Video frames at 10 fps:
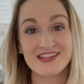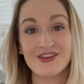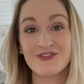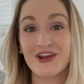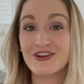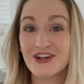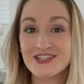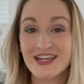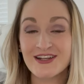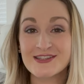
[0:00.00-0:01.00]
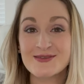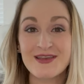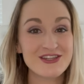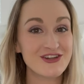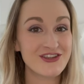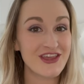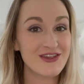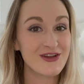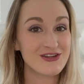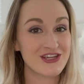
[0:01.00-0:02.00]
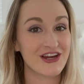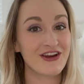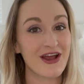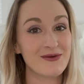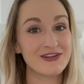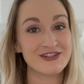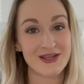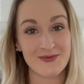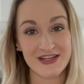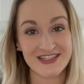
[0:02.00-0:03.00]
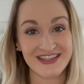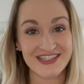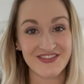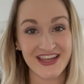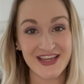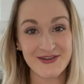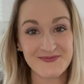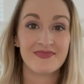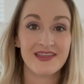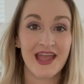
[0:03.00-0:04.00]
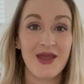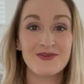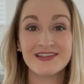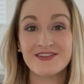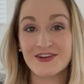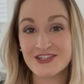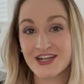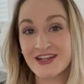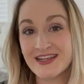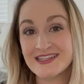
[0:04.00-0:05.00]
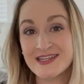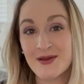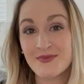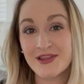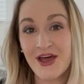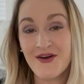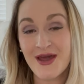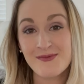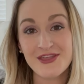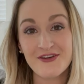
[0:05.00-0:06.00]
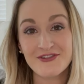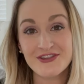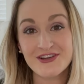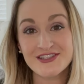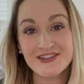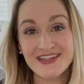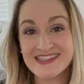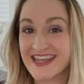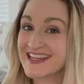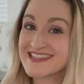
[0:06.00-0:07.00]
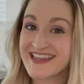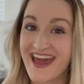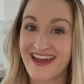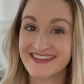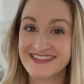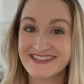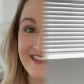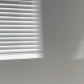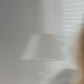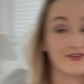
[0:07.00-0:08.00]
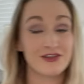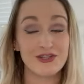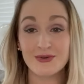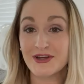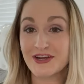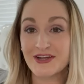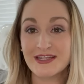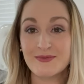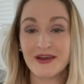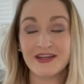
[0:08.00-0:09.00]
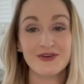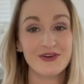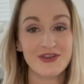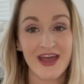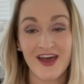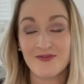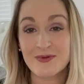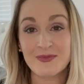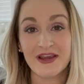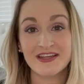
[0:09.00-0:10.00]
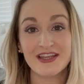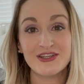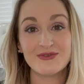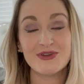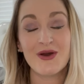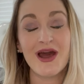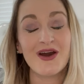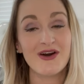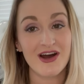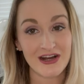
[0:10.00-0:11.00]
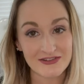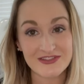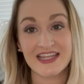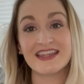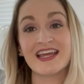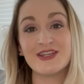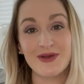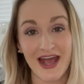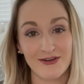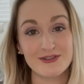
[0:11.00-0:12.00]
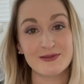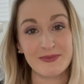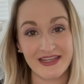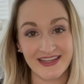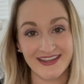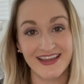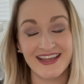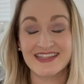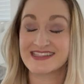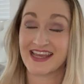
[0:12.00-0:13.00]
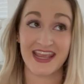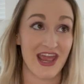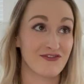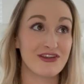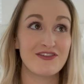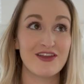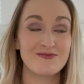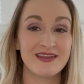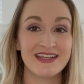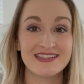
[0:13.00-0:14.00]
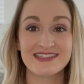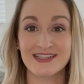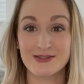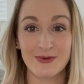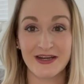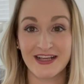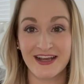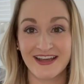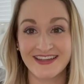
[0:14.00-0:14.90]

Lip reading: over on her channel, so make sure that you go check her out when you're done watching this video. I will leave her channel linked down below, and without further ado, let's get into the hacks. If you are currently pregnant or you have been pregnant, you know how often that you have to pee. It's like every 5 minutes, I swear to God.